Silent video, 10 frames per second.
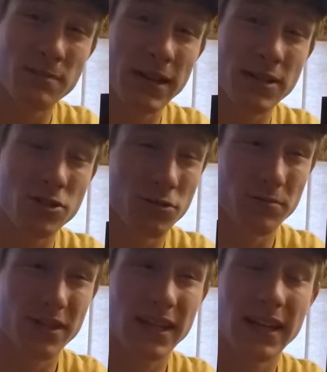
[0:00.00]
baits,
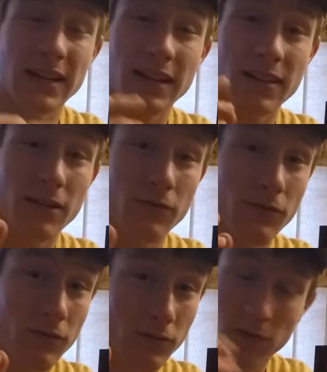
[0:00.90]
normally anything
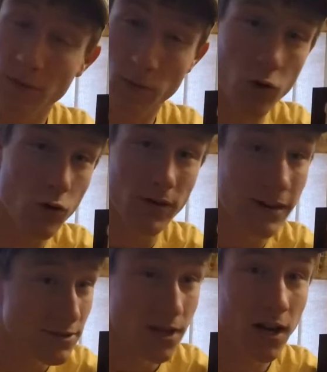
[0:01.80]
from 1/4
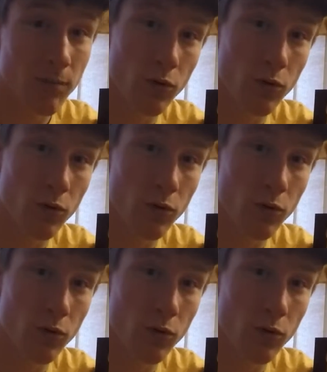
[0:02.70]
ounce up,